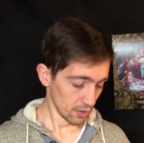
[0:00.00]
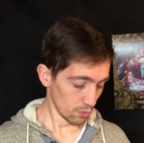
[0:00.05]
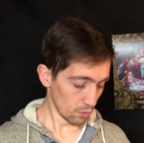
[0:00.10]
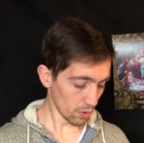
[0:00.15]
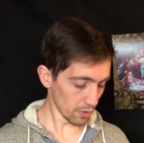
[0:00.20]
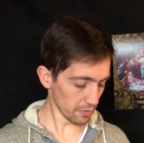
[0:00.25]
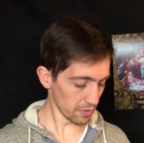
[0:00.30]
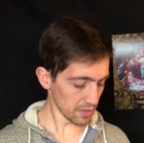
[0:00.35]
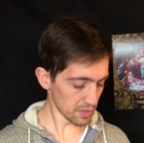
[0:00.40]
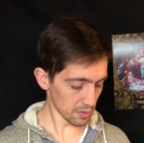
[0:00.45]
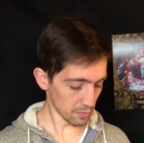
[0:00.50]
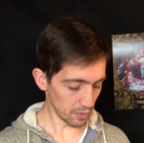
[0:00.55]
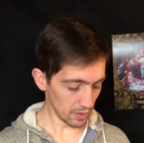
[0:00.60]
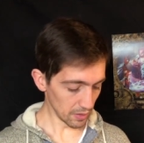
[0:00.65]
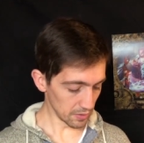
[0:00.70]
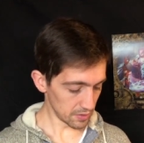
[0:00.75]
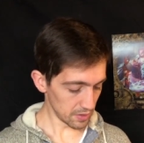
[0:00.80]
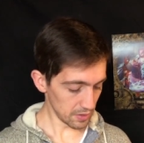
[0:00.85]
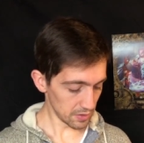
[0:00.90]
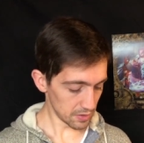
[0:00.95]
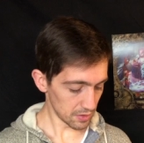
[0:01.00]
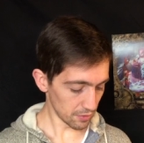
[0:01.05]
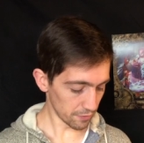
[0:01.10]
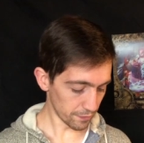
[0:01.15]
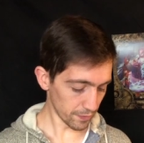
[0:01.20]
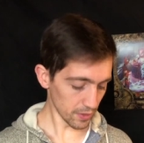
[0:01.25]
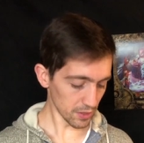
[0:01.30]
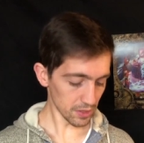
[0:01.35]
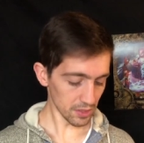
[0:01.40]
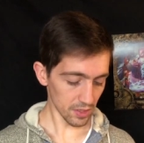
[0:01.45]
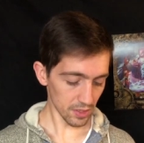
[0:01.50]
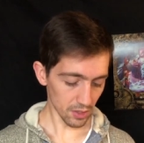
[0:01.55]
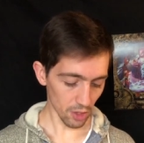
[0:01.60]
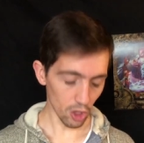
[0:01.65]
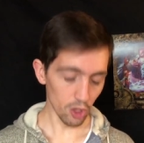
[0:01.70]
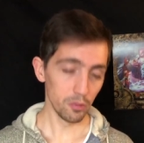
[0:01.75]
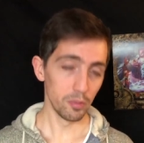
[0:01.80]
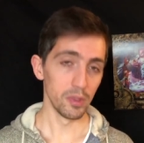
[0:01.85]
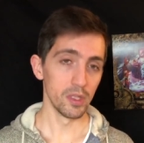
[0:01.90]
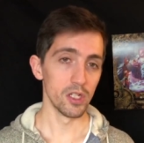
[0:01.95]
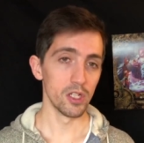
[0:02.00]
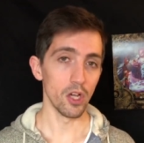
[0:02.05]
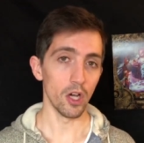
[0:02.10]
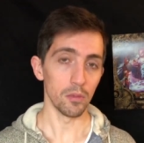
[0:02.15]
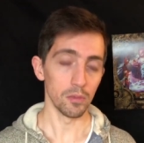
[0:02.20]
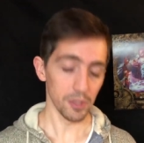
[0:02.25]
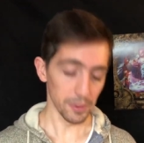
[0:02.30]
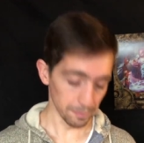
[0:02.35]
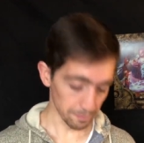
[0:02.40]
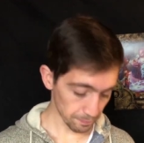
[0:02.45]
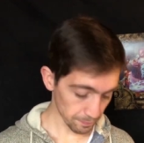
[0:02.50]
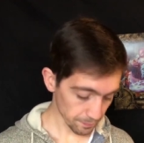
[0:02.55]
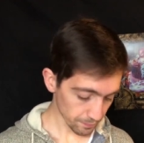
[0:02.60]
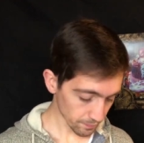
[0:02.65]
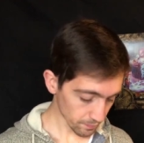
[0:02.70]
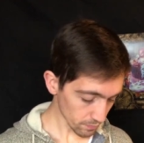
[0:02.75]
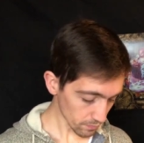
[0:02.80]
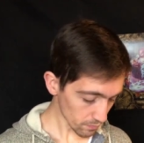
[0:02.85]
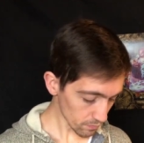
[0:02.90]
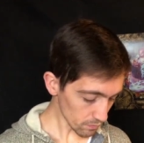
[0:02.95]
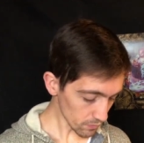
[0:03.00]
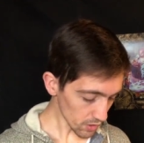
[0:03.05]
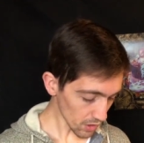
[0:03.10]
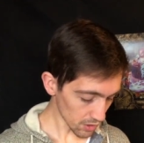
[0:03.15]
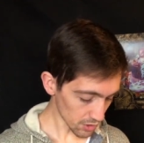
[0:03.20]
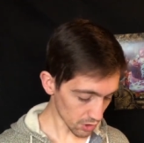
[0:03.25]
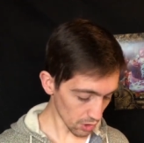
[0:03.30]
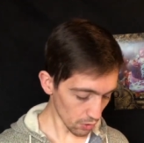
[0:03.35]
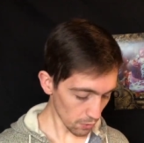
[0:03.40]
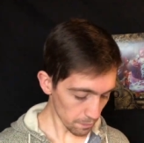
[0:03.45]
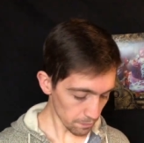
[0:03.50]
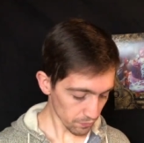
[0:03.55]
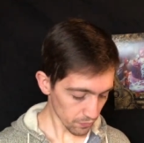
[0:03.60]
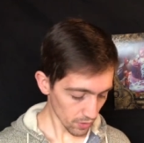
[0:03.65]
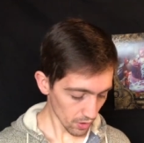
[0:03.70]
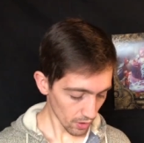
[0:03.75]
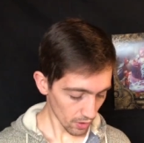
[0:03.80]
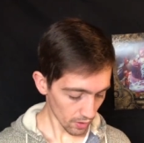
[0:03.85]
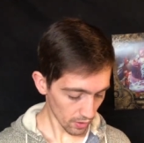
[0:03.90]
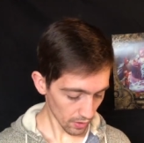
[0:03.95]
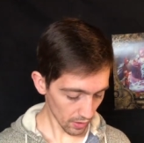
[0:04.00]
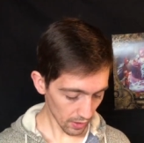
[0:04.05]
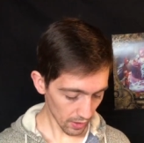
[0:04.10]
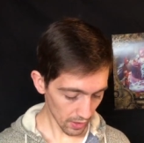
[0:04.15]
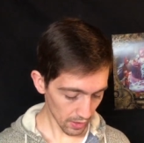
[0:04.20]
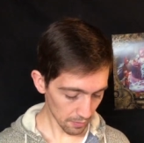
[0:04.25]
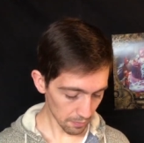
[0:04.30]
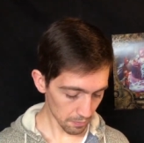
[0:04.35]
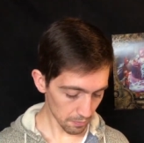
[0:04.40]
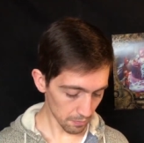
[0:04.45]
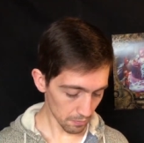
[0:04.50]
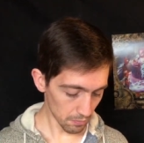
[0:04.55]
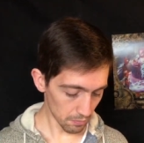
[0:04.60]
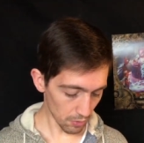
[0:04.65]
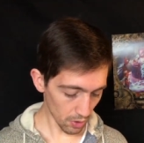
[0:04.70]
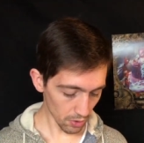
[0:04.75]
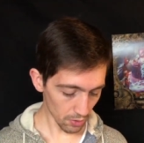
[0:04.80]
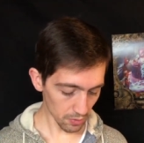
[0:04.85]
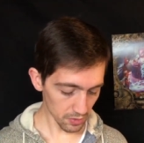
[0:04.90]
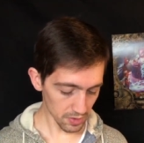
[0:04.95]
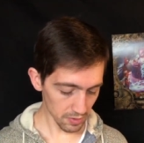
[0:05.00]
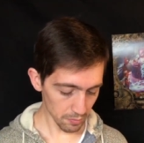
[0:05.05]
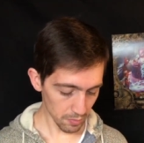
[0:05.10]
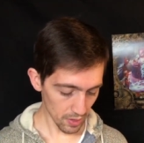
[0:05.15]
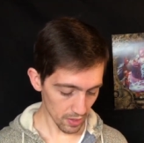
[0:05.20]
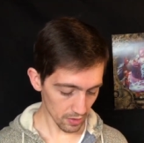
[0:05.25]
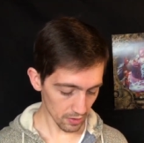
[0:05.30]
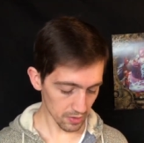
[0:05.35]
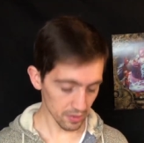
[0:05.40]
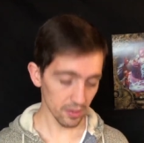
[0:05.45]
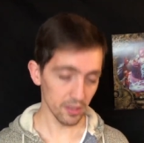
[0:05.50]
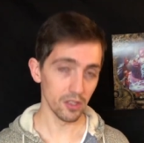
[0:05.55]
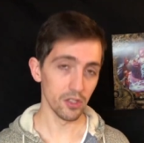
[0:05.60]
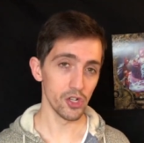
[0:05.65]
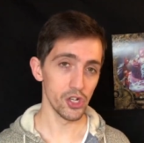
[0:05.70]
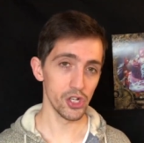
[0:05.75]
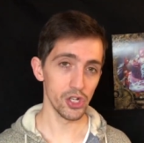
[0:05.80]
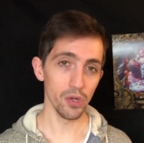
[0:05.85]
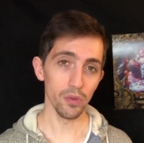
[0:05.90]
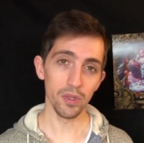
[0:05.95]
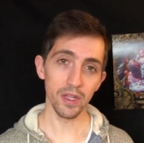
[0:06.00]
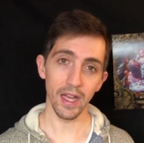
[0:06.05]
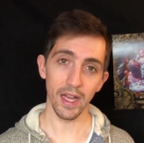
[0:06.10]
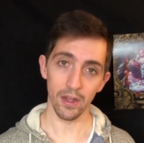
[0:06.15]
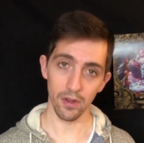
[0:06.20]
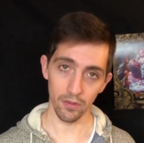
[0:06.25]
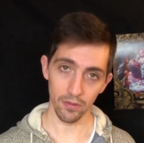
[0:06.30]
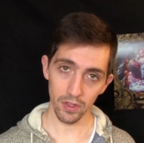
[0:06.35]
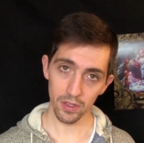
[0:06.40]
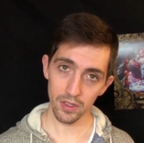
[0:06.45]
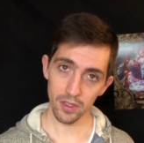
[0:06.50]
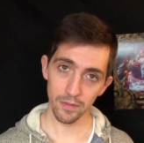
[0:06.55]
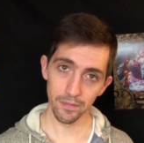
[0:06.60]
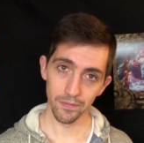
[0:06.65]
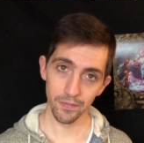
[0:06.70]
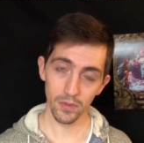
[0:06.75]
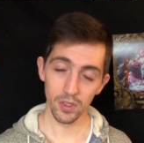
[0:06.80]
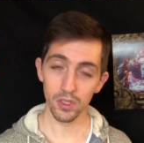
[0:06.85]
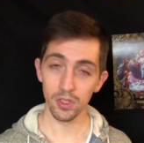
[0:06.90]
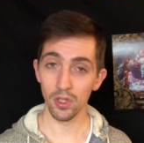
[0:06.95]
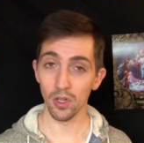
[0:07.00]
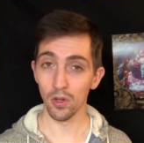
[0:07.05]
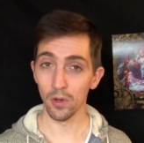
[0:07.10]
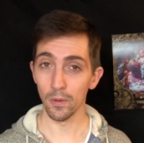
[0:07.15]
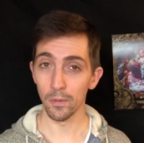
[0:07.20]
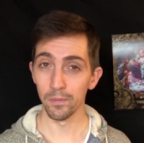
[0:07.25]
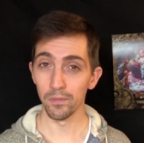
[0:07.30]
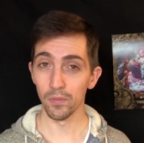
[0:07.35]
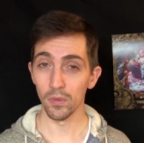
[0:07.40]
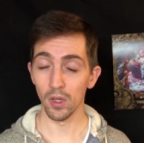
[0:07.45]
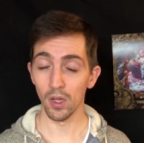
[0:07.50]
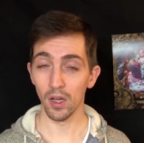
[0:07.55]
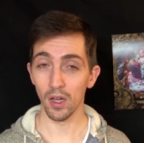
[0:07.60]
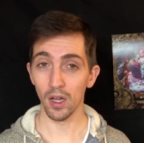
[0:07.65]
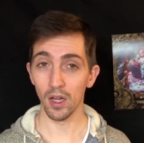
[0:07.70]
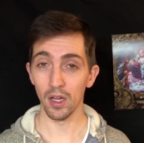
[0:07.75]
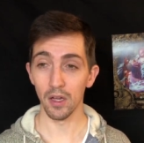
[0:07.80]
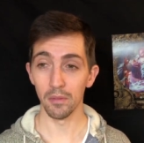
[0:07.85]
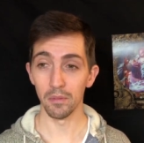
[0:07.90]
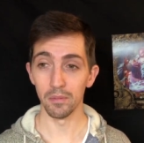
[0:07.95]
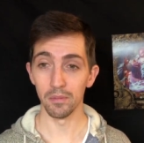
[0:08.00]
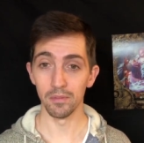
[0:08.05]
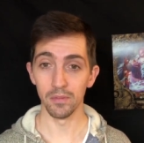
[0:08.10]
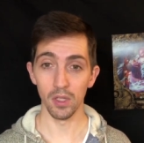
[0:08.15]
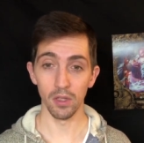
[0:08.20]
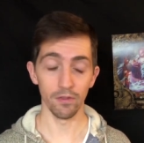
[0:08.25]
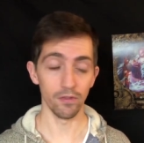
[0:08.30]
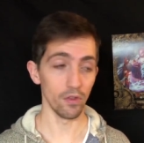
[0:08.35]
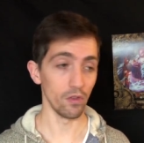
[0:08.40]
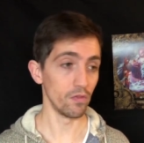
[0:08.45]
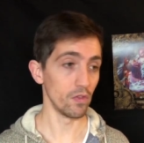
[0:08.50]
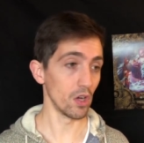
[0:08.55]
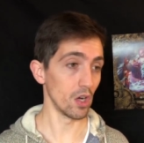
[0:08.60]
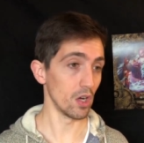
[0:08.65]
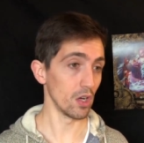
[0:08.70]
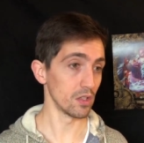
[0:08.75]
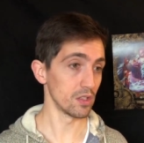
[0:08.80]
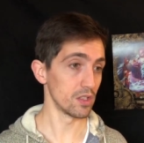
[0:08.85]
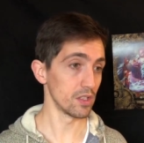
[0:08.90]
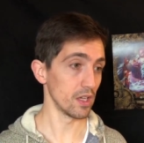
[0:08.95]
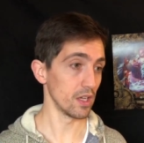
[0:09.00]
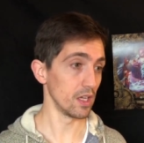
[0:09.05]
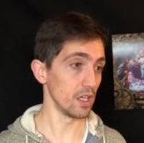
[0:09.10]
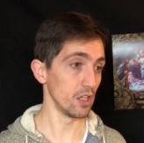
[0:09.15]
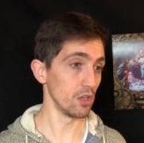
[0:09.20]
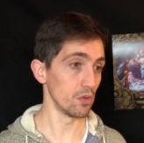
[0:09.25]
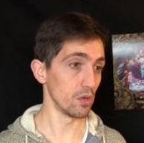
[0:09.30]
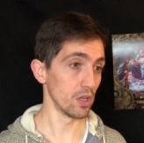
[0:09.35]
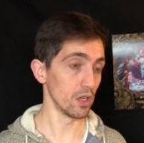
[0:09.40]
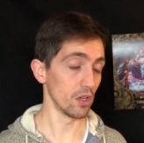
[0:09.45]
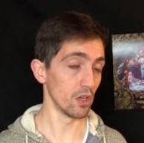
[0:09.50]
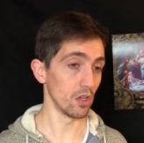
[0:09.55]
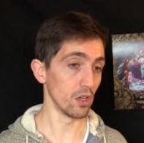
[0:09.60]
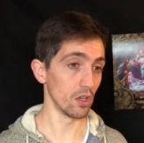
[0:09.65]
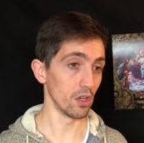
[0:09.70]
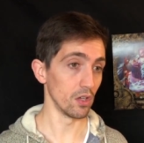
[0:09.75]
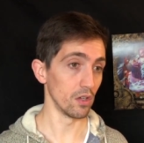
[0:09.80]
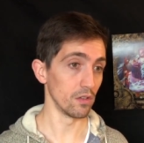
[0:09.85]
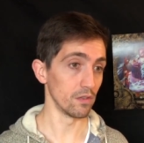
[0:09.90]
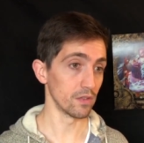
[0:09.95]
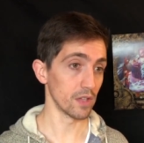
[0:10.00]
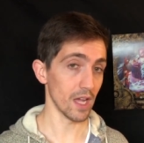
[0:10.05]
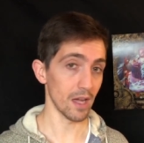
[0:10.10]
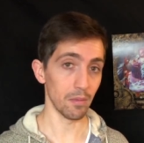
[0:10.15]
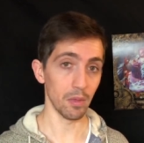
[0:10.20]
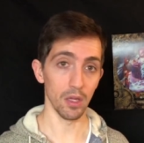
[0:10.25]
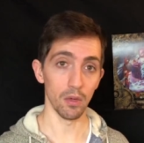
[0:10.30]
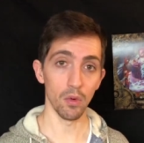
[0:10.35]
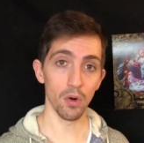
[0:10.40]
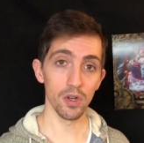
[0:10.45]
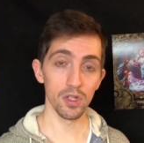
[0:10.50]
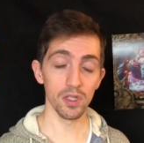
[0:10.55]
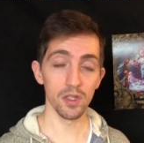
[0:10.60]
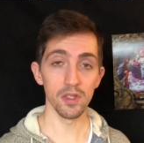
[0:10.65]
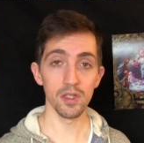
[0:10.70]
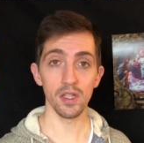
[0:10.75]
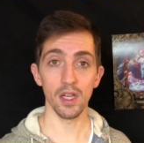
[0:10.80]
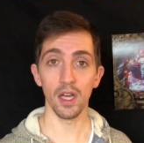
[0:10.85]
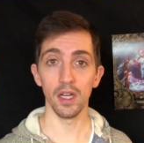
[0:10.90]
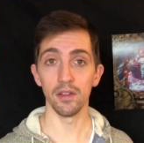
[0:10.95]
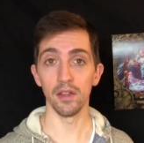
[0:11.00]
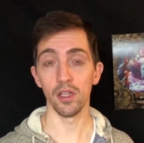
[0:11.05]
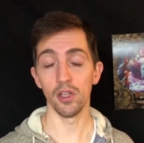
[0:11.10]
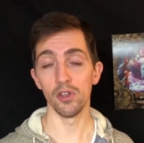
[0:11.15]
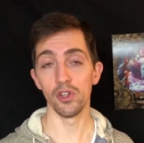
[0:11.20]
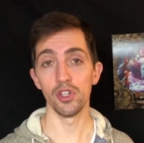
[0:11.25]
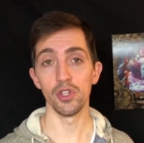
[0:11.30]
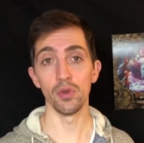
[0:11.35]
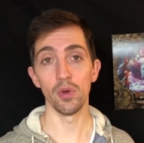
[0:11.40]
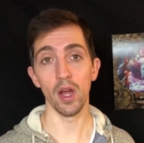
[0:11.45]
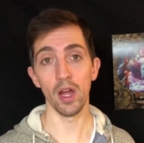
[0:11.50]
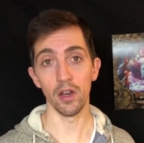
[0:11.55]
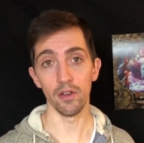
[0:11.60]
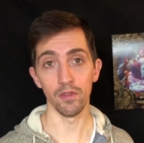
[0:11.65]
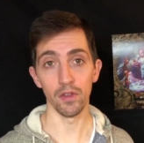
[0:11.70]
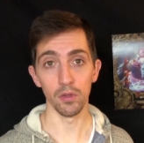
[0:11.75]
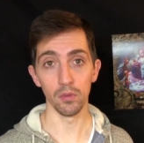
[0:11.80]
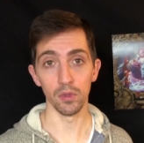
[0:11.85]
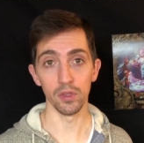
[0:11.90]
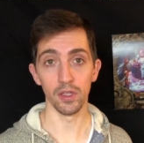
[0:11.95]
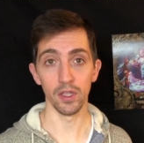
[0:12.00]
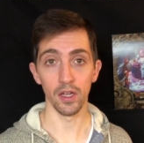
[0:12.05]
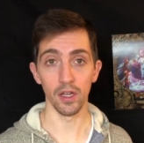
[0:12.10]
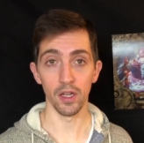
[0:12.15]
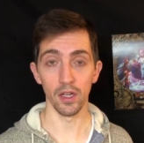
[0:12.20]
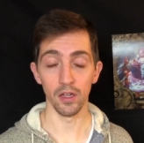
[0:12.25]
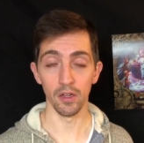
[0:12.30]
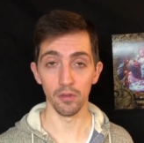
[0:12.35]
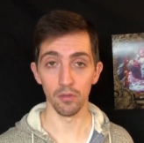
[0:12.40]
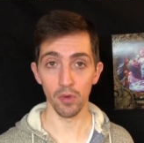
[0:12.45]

What are its abilities? The first is open-topped. So, models embarked can shoot out of it. So, if you've got a unit of Kabalite warriors inside, they can shoot out of it with their